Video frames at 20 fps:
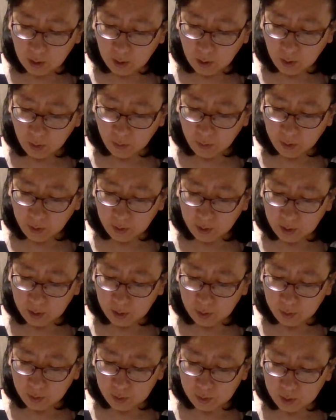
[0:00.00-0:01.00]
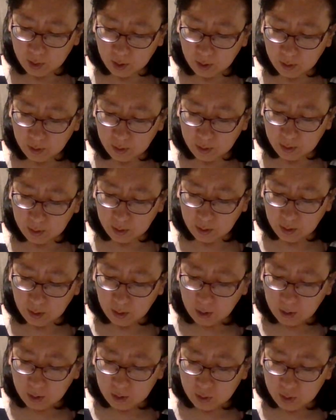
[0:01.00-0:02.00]
Ovarian and uterine
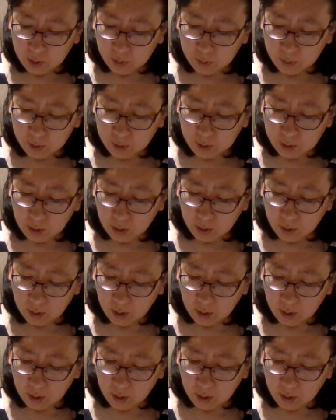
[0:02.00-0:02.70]
tumors are